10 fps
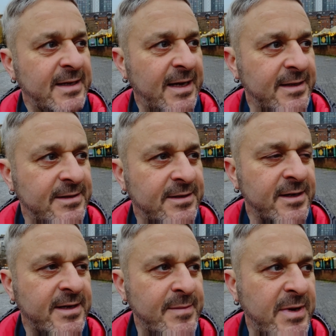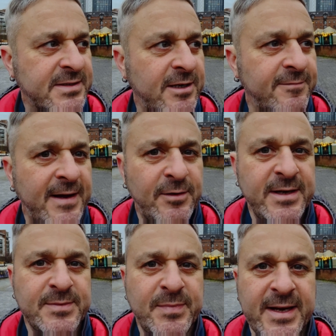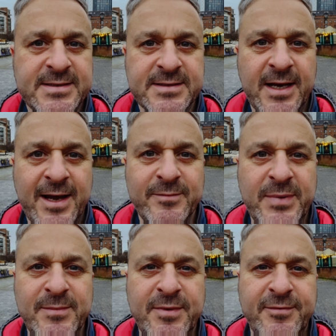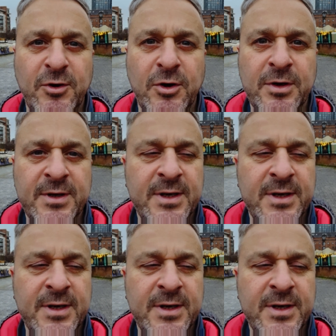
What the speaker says: and get myself out into places I haven't been before,